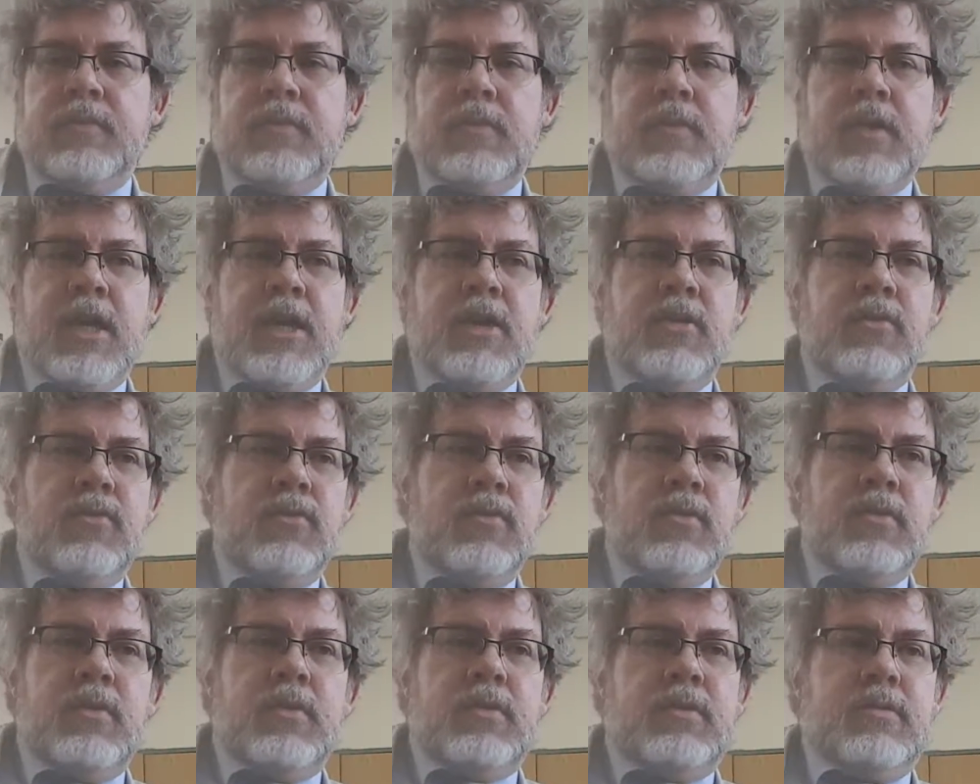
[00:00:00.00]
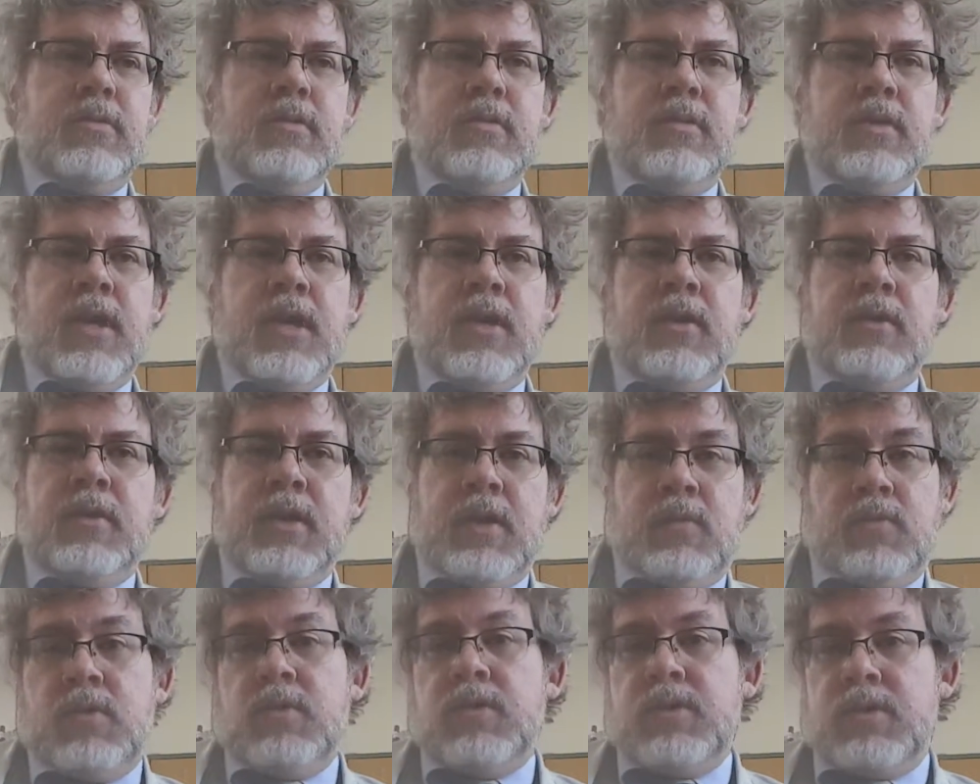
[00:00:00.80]
they
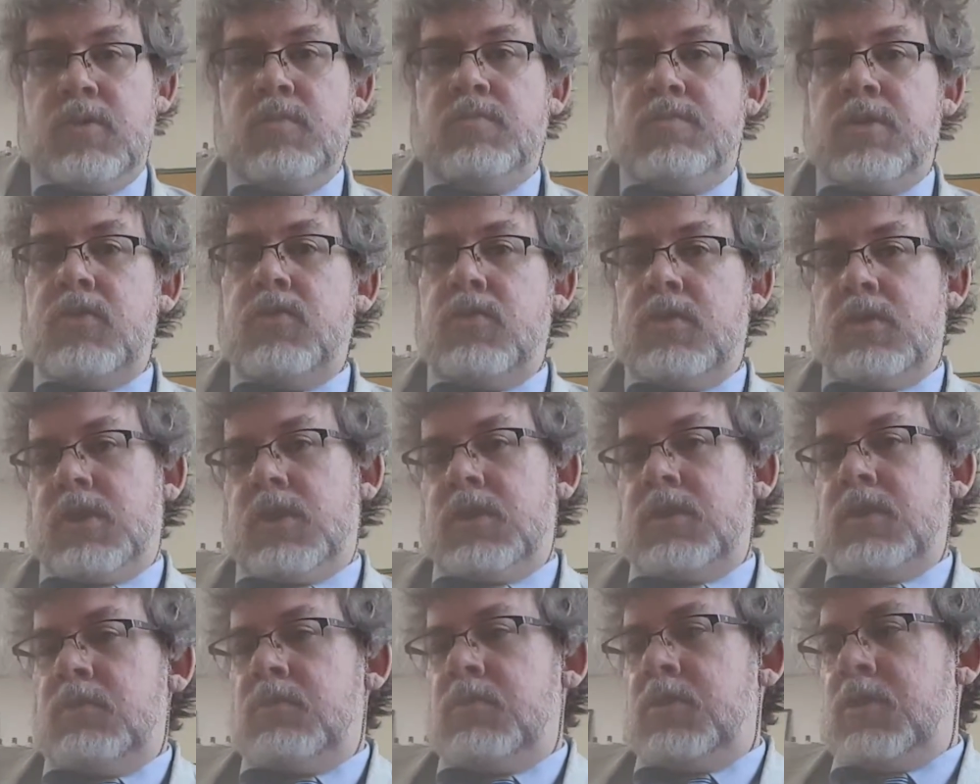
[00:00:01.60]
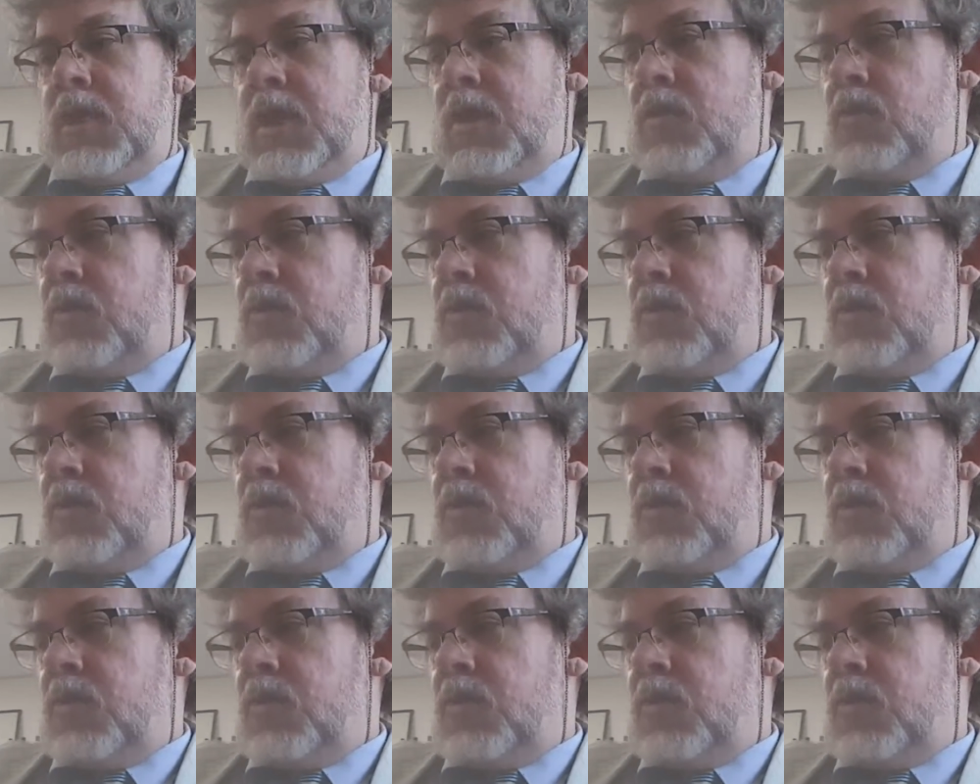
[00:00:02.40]
were ubiquitous. I mean, they